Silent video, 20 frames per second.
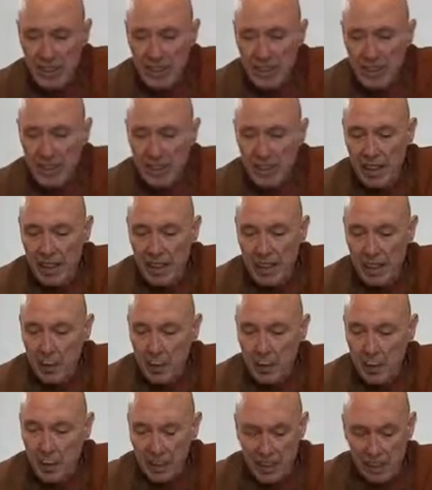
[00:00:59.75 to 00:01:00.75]
And in our
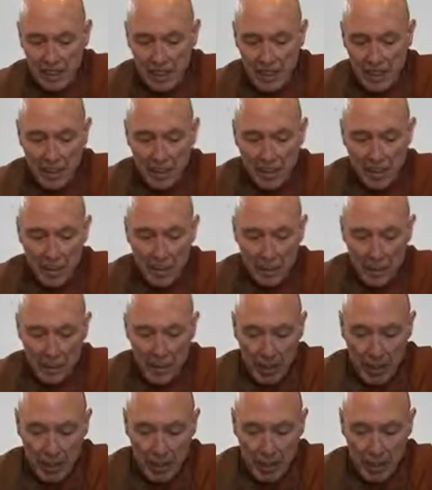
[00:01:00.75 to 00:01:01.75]
book, this is on
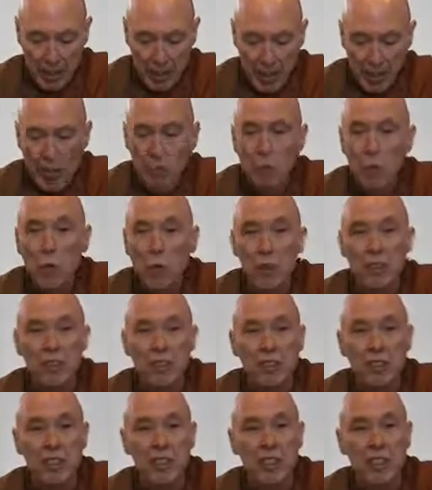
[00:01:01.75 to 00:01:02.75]
page
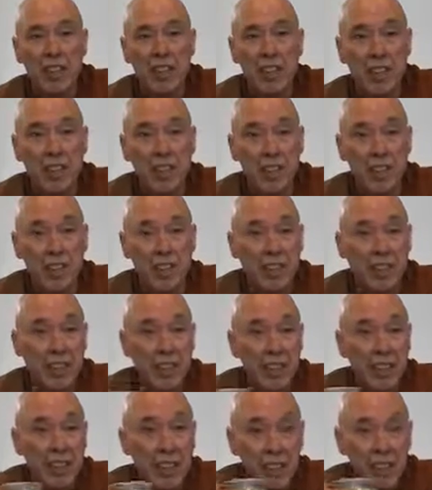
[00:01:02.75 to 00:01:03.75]

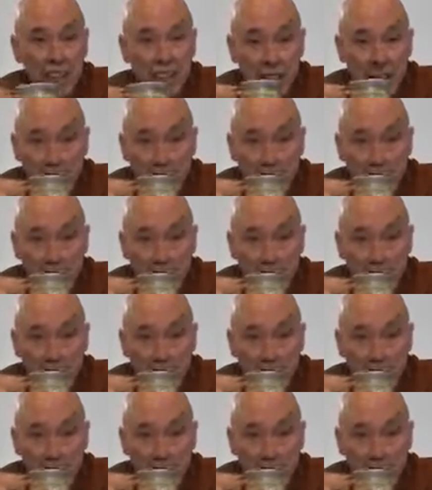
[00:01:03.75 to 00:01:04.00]
190.